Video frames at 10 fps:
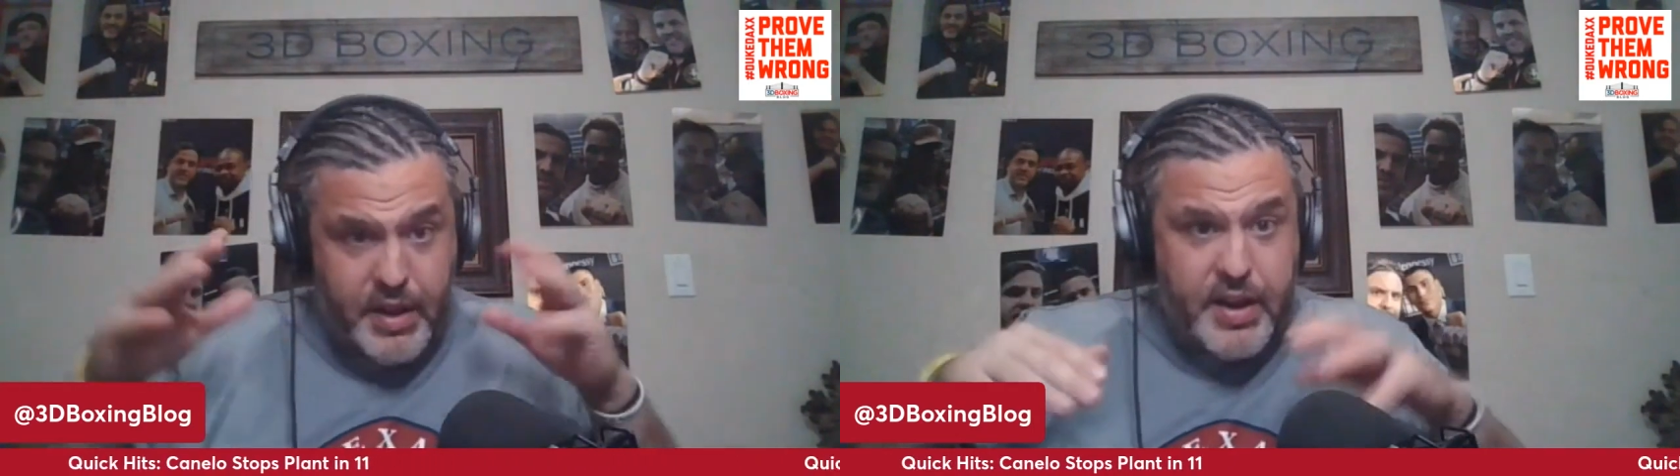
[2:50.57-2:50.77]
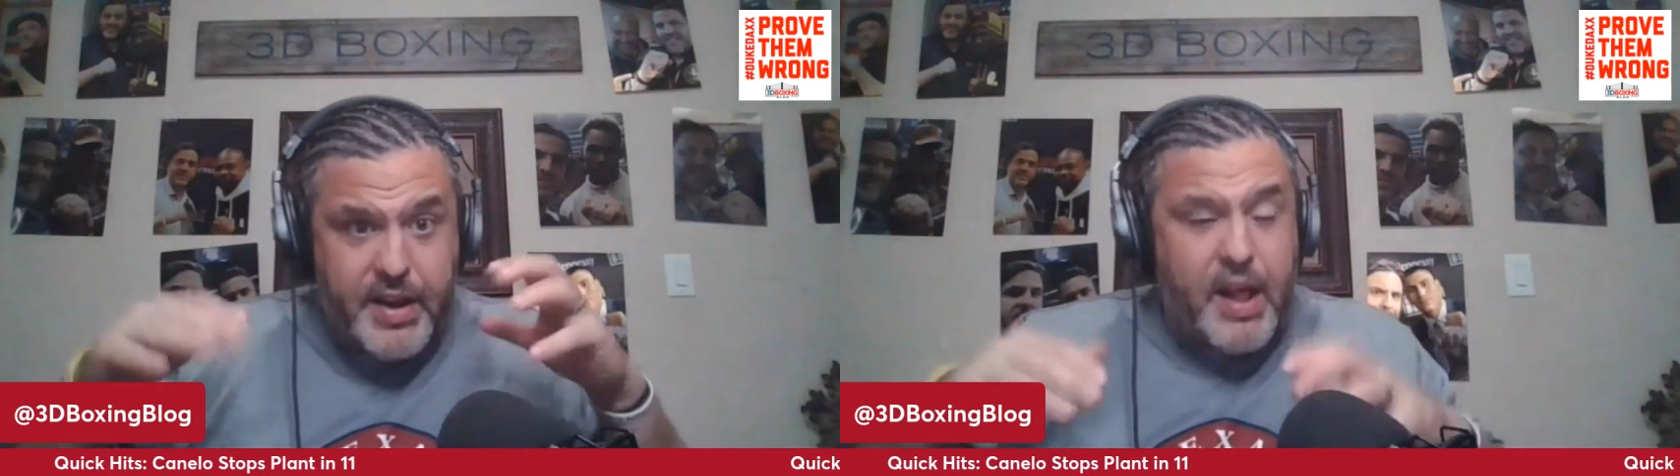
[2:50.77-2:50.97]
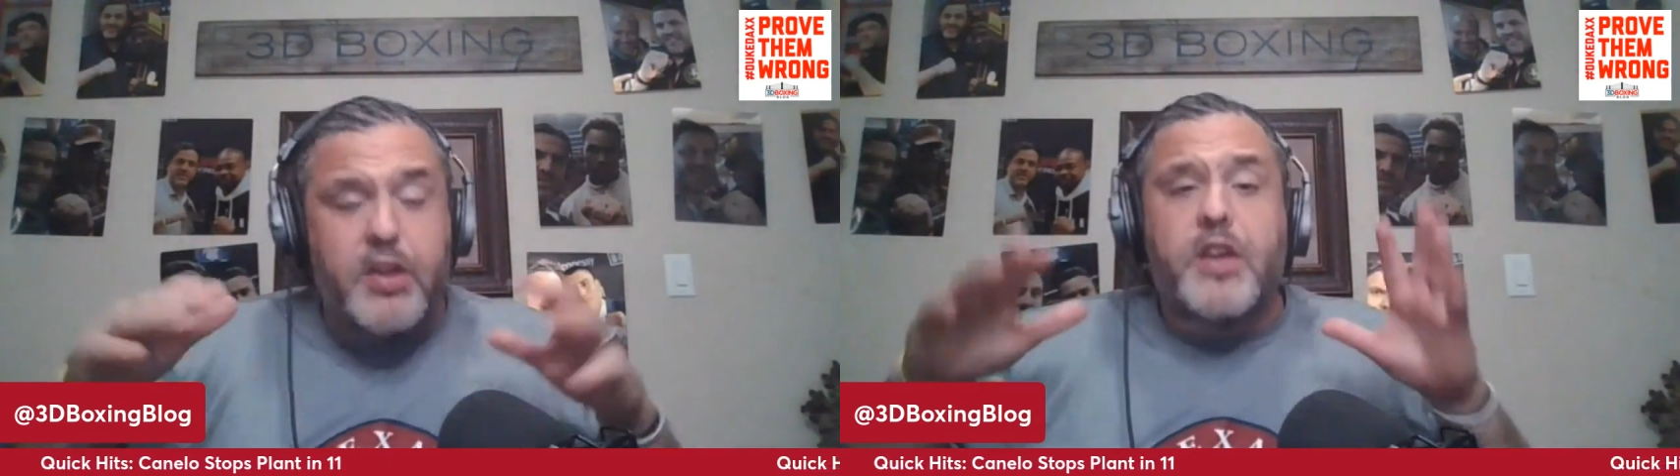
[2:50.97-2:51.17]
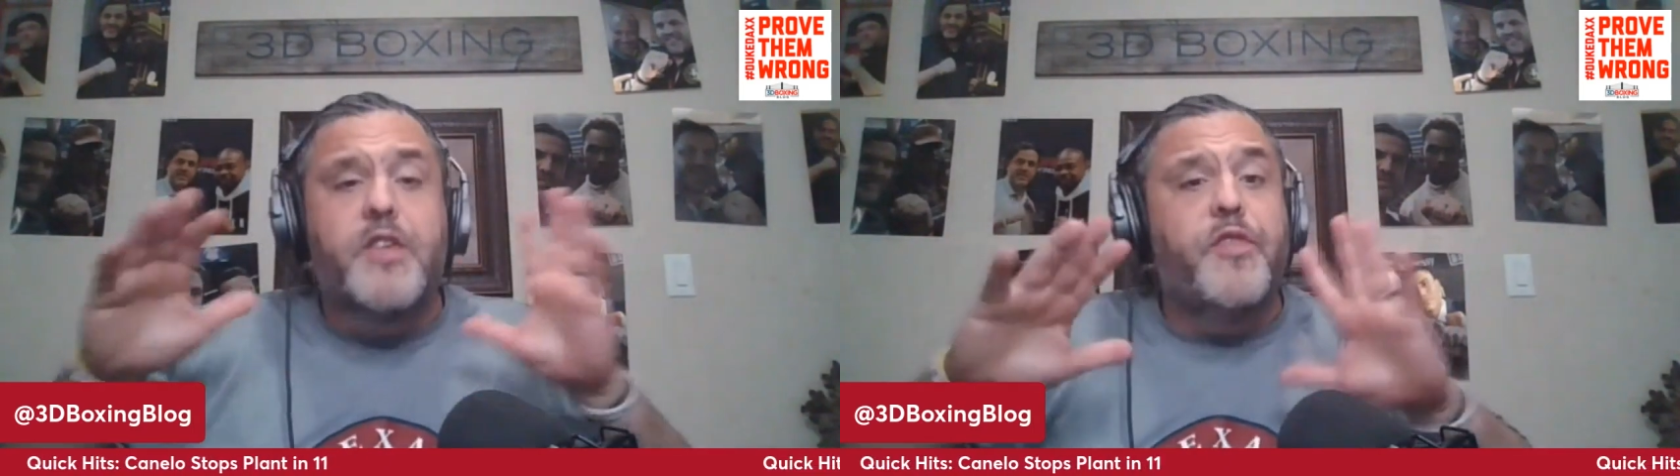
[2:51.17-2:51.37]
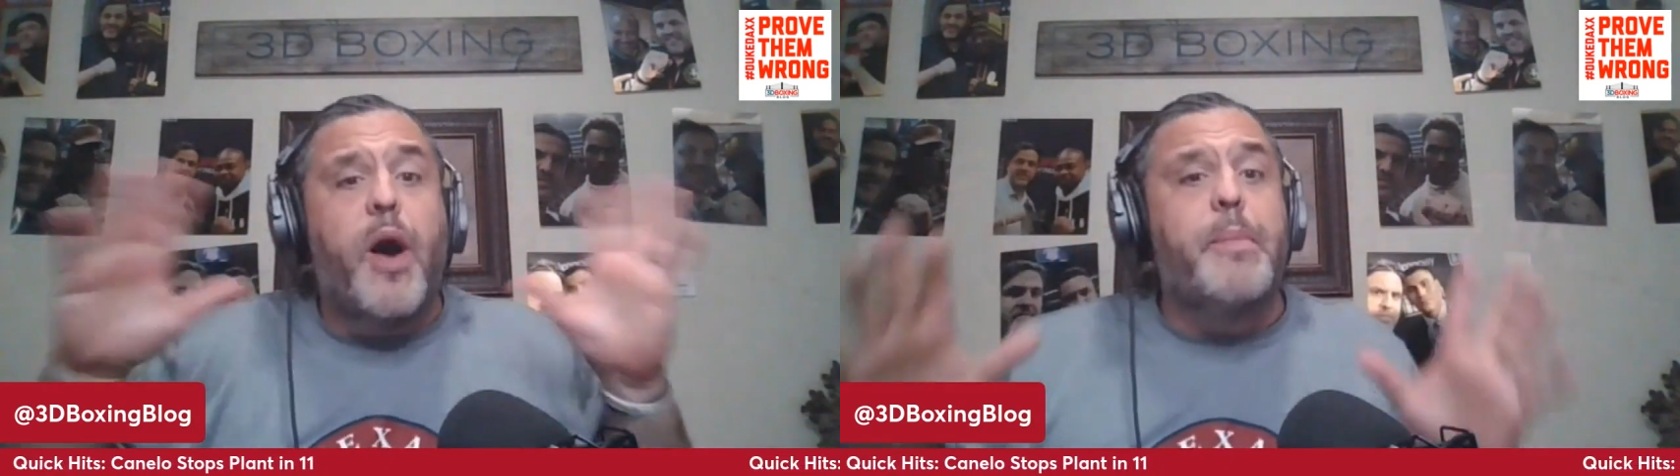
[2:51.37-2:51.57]
this Canelo
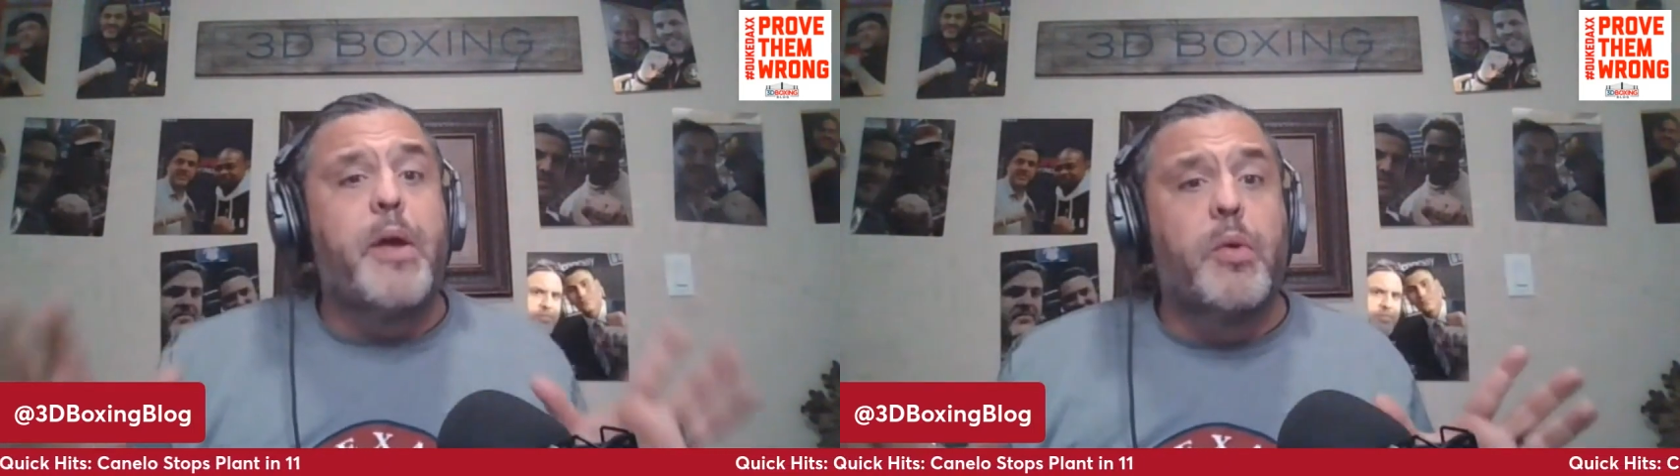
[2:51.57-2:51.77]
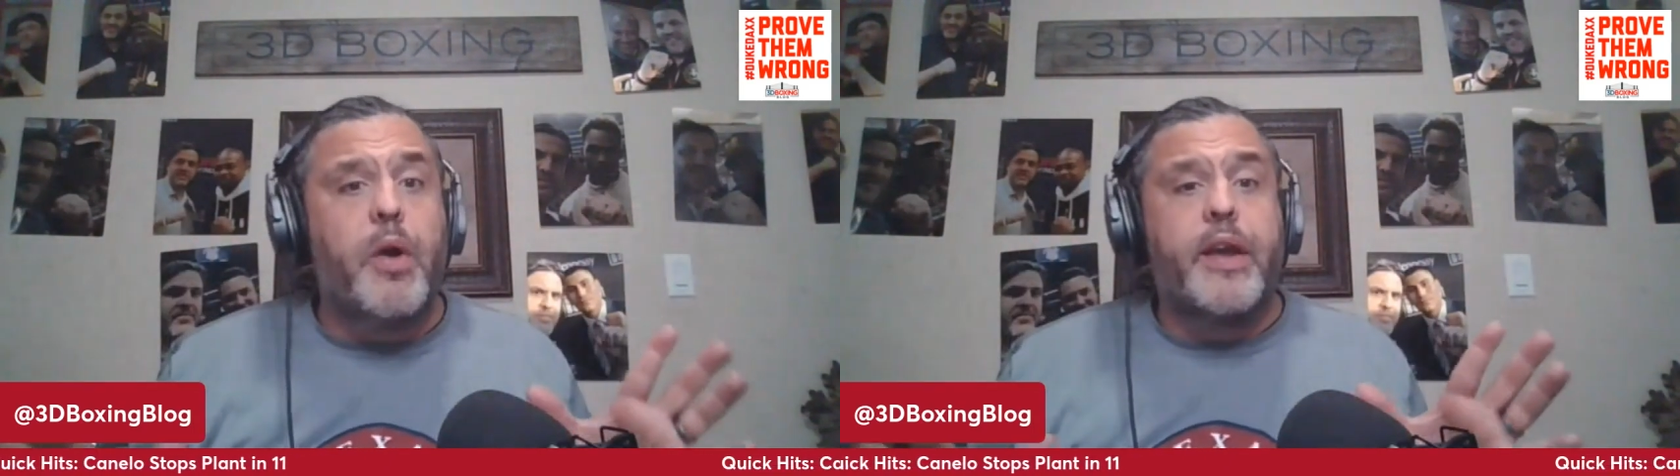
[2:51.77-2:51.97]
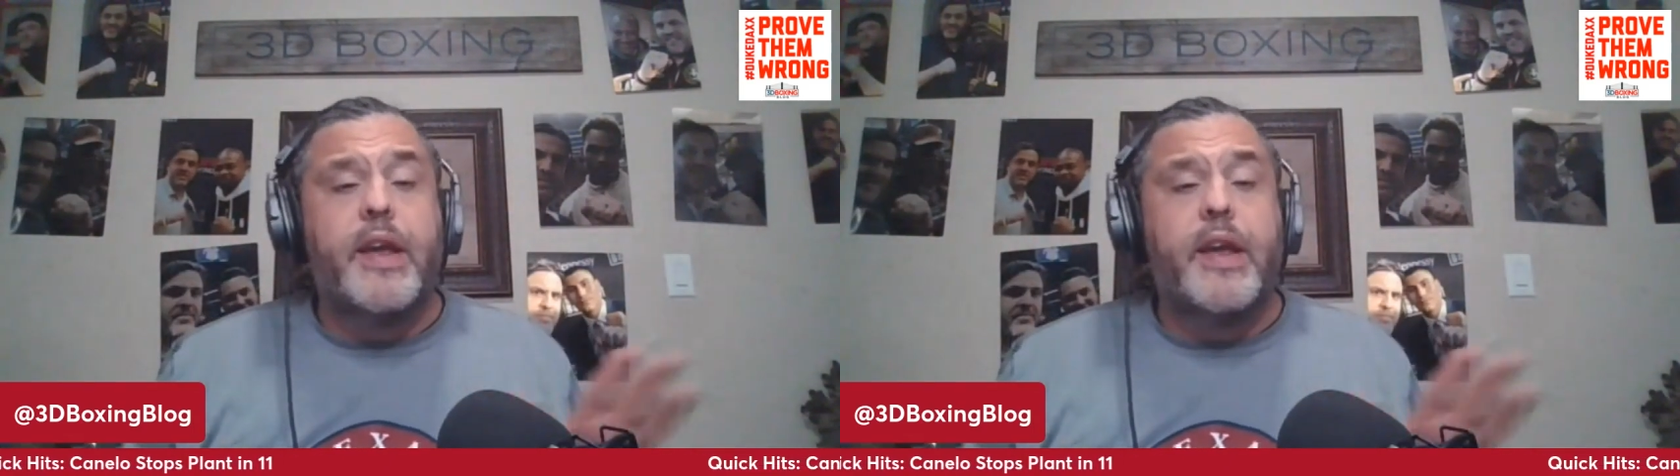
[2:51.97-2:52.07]
does far better work.